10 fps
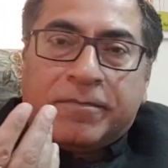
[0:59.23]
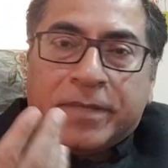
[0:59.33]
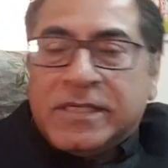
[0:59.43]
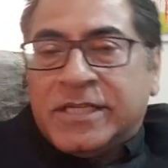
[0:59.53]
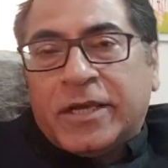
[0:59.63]

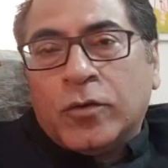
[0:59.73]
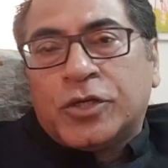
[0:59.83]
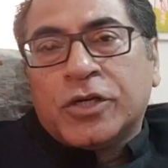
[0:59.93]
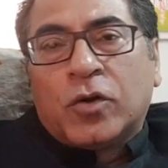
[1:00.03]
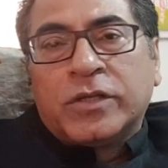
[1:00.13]

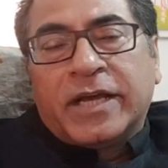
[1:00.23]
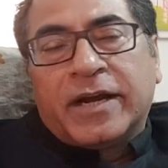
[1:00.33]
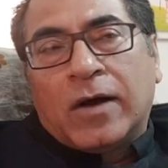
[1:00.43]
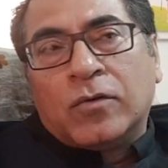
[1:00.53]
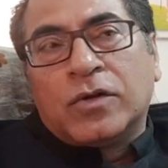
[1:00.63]
persecution on the
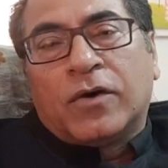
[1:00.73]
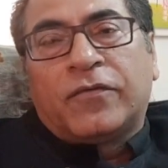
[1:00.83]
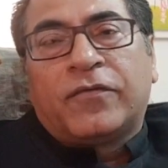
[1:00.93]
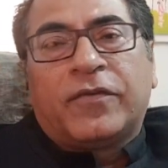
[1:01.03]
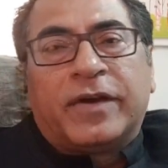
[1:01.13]
ground
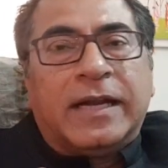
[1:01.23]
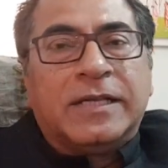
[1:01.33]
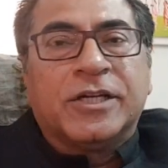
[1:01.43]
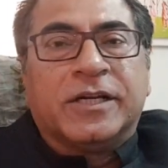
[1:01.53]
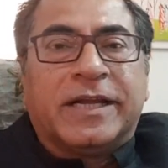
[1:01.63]
of
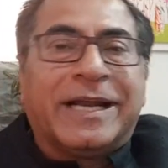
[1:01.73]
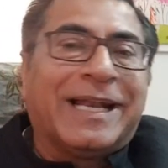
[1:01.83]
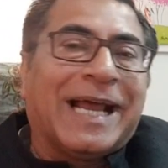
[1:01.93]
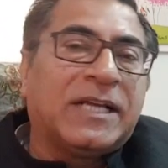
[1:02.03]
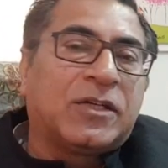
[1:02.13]
religion in
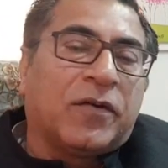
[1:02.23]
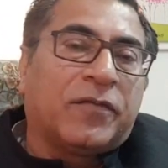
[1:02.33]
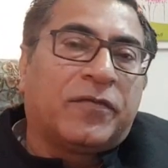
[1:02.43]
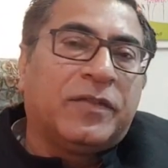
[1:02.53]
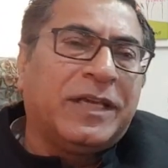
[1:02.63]
light
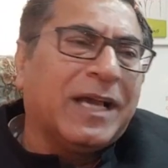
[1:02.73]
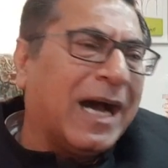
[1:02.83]
of the